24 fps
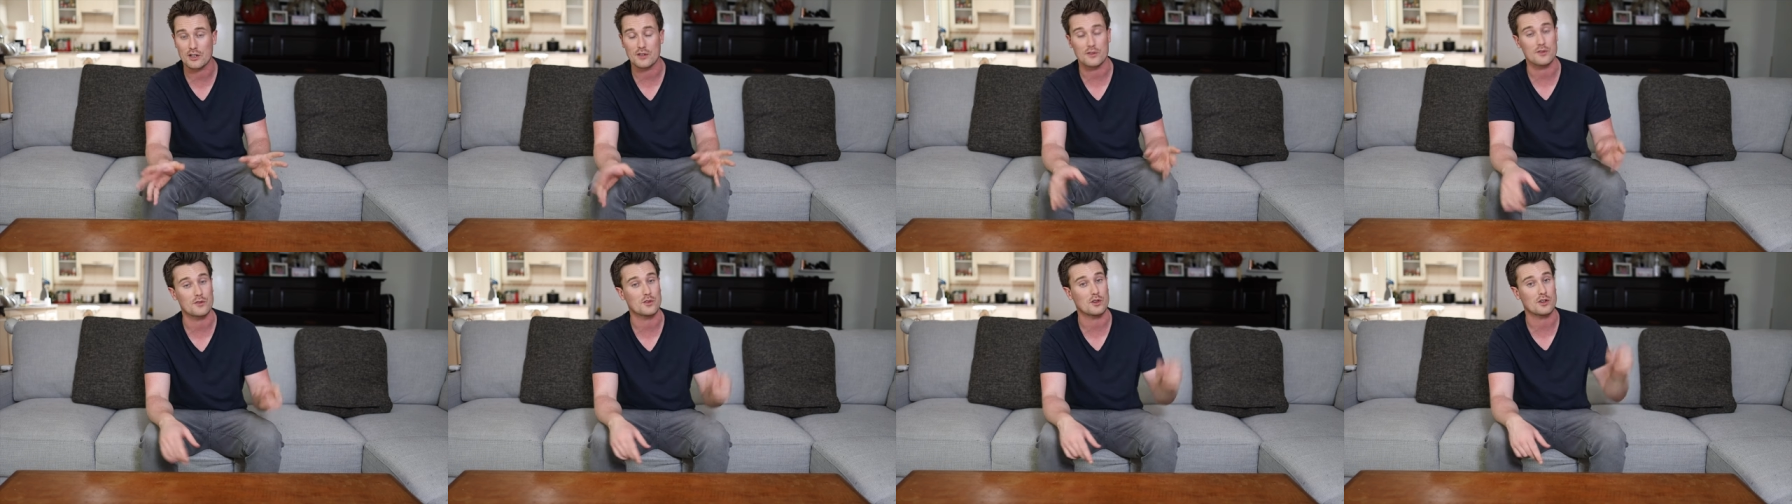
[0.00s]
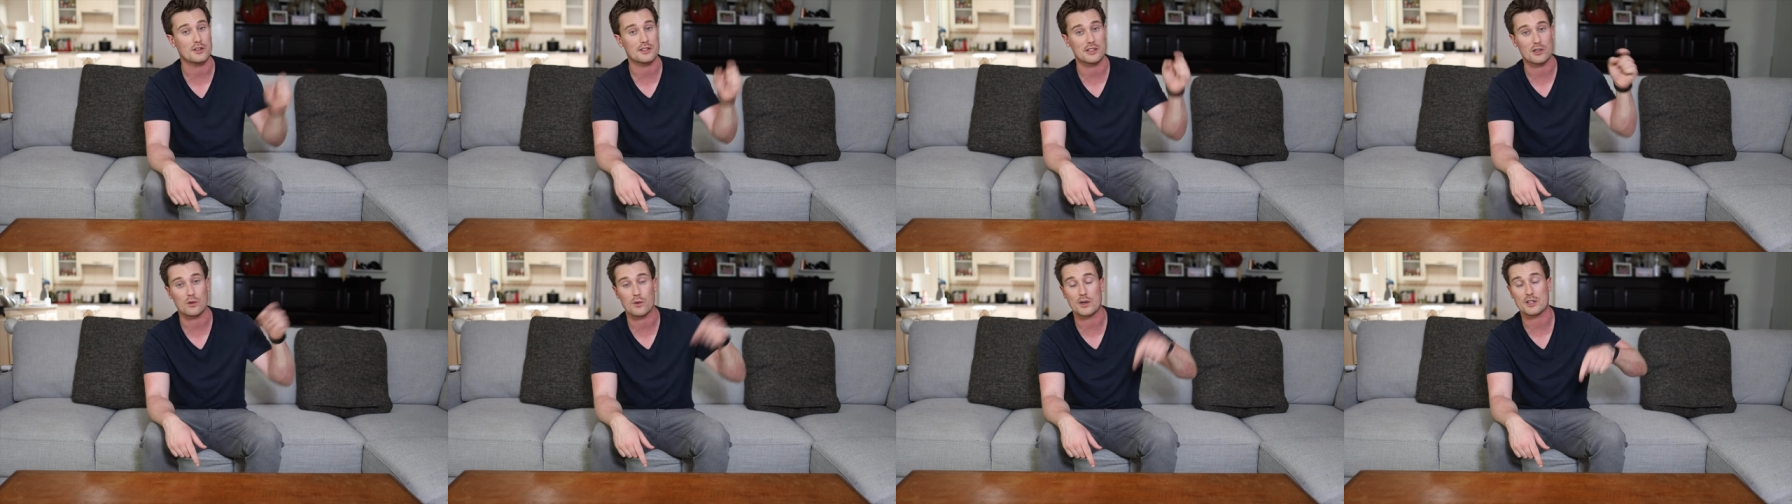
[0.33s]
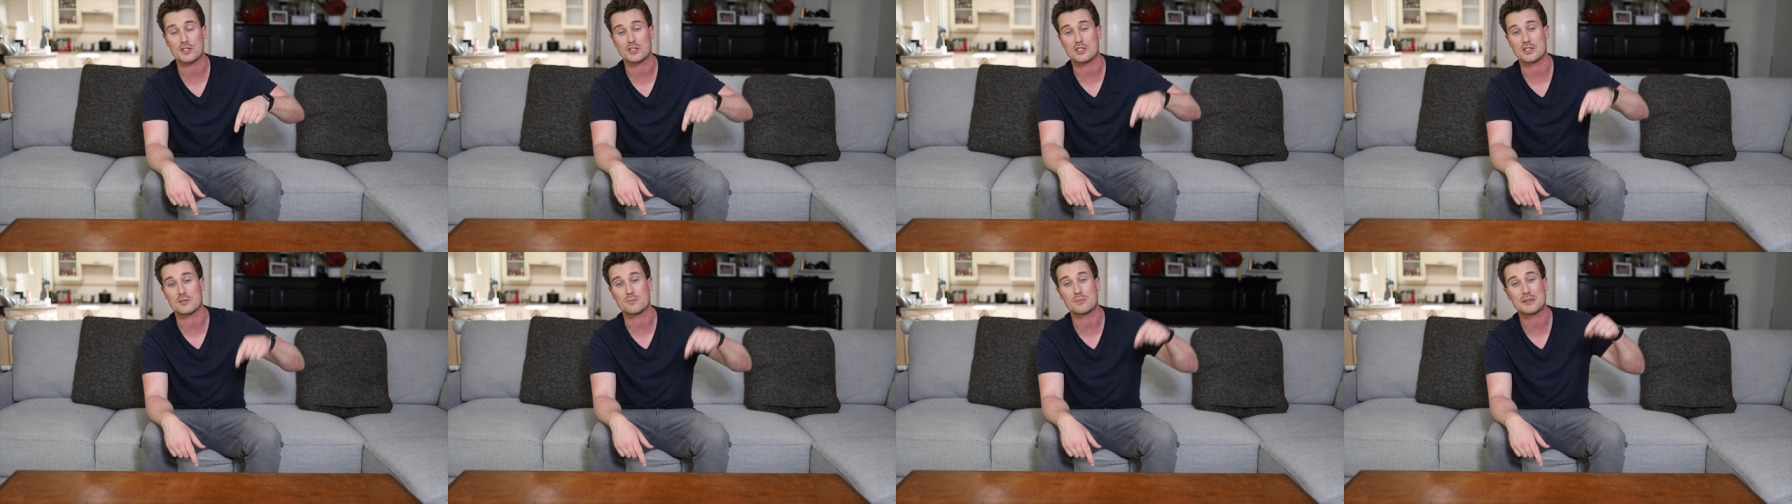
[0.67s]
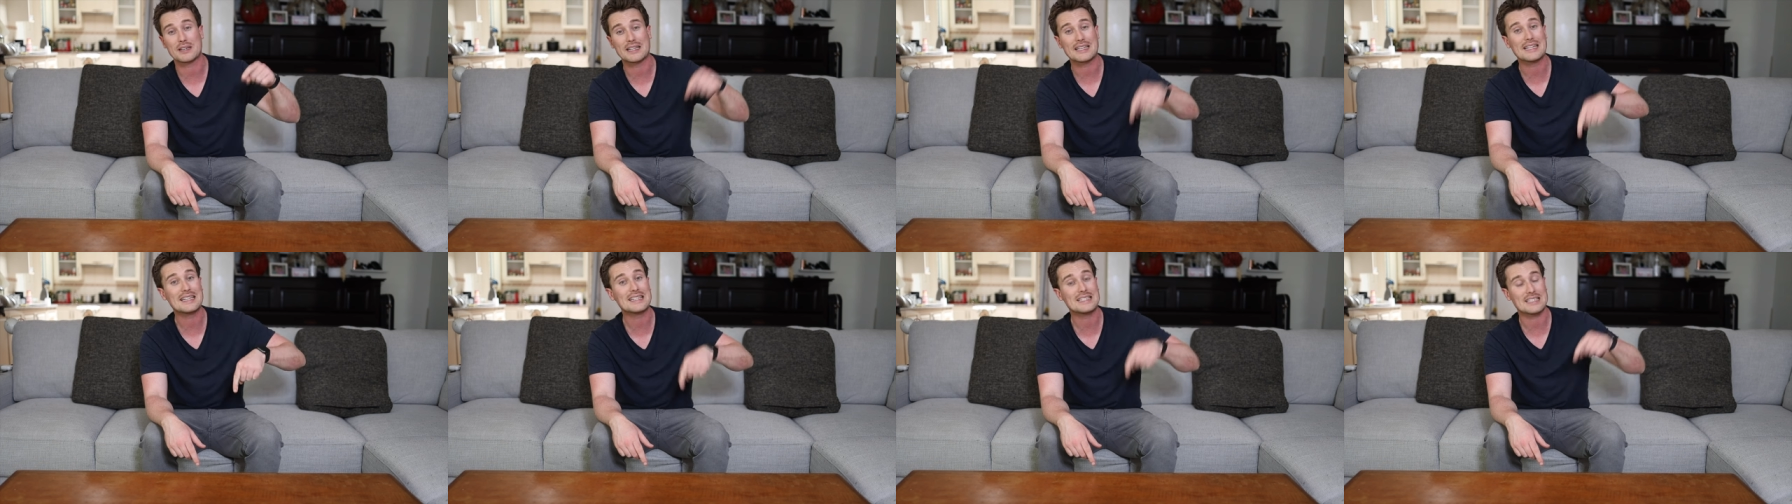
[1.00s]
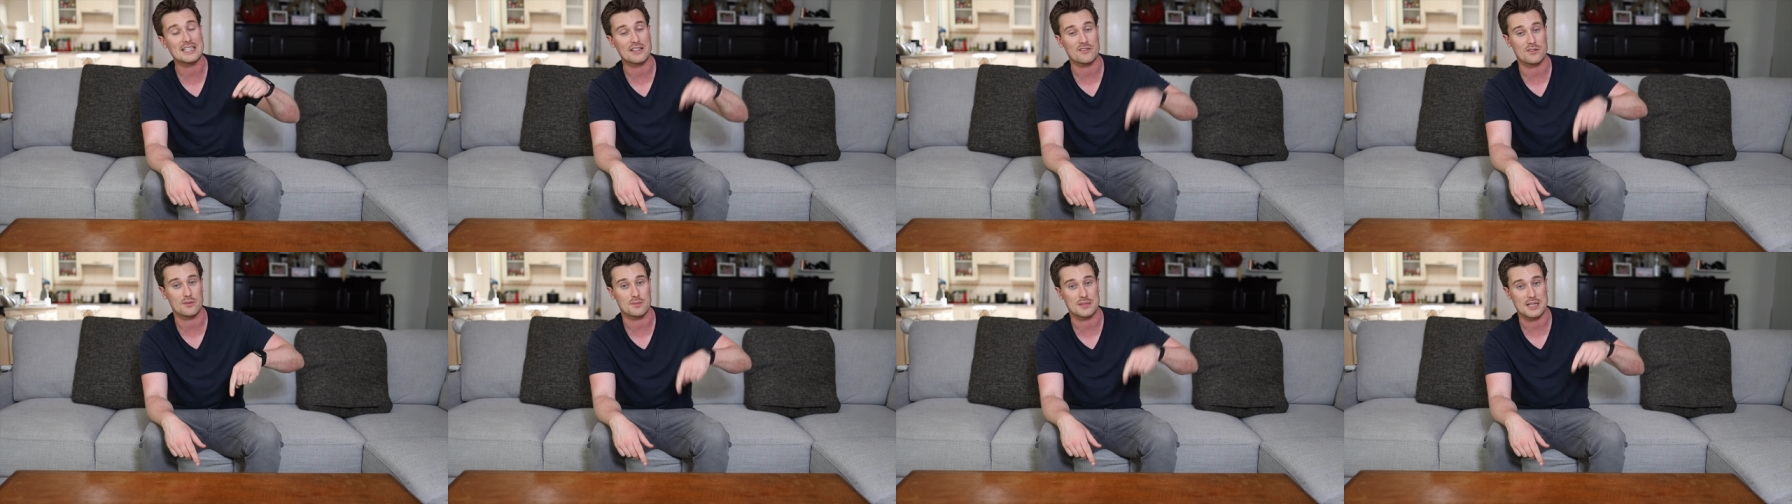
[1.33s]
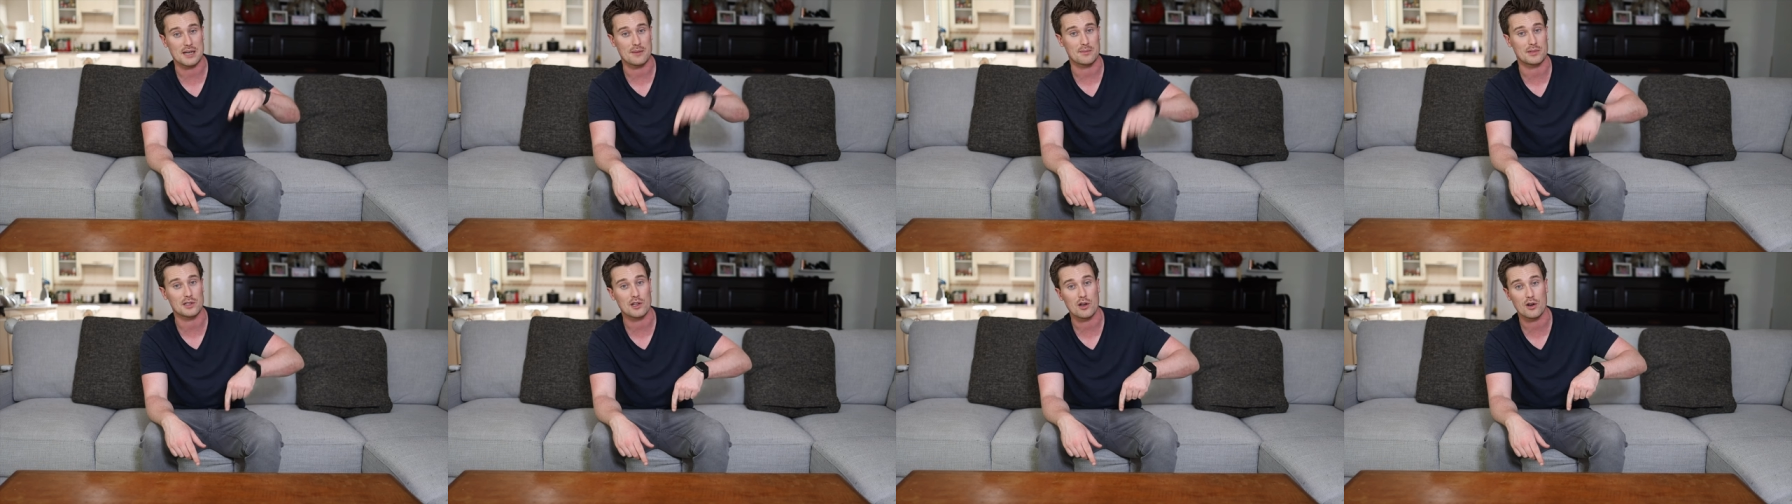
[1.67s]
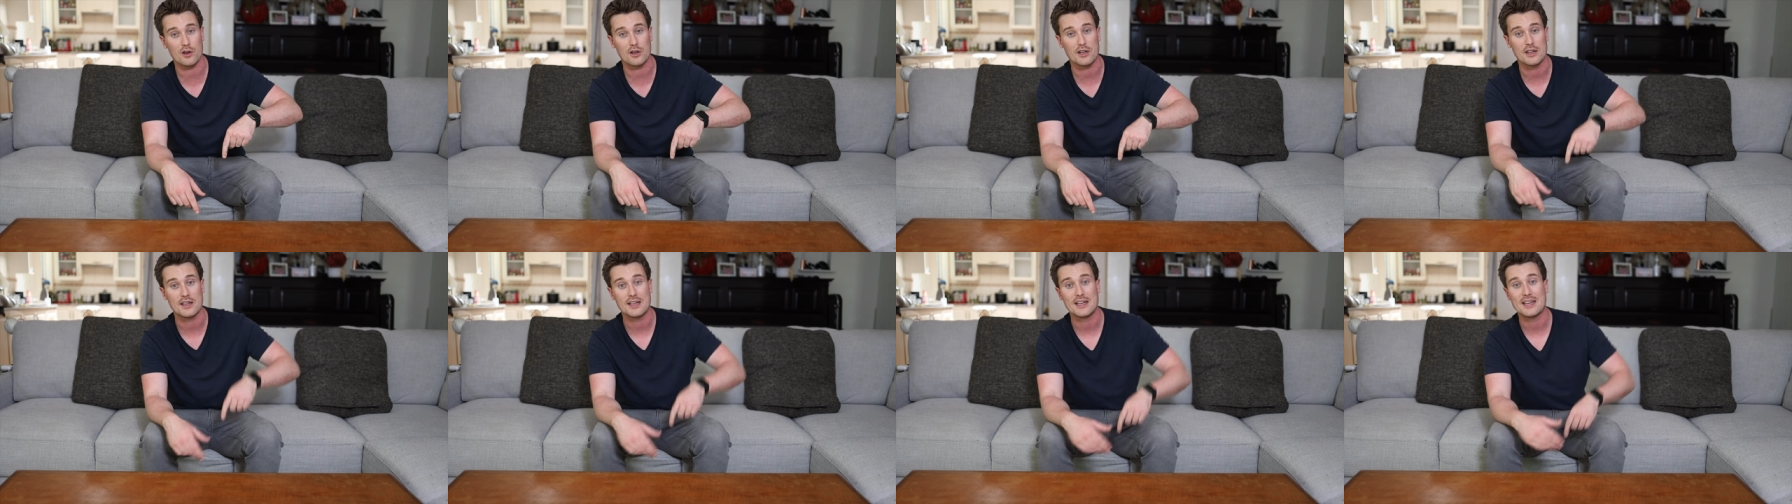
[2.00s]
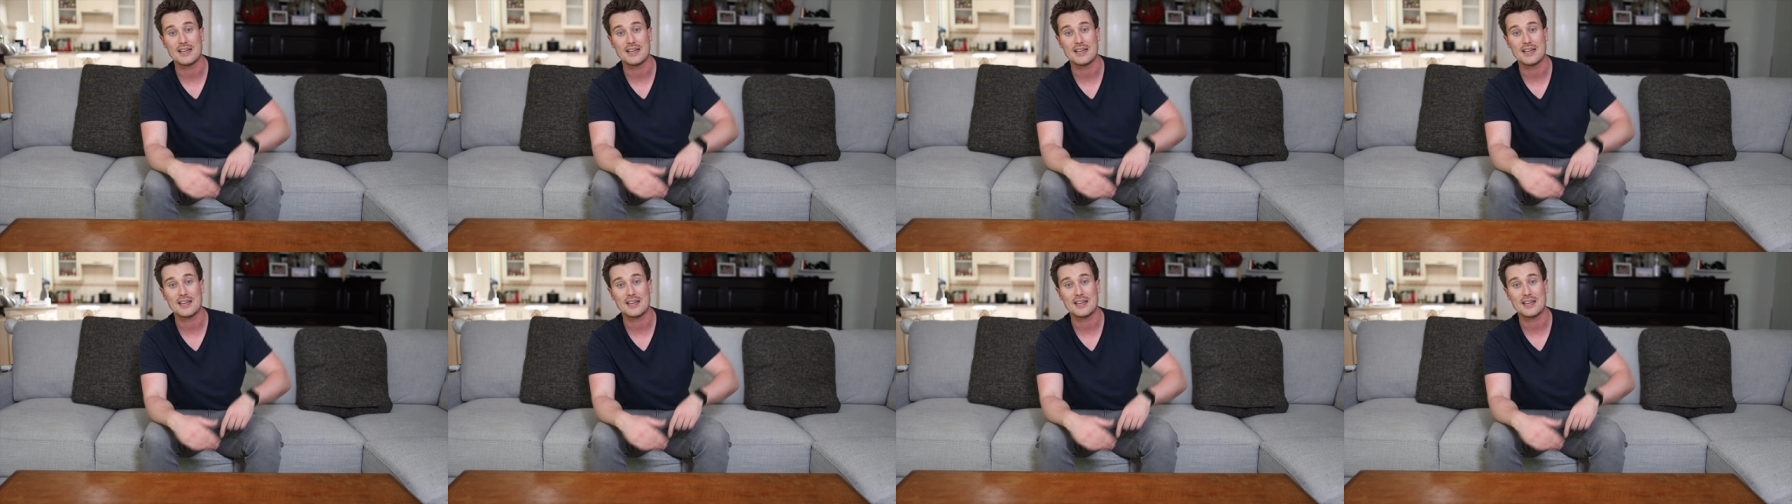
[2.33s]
If you've got any questions, please leave them down below.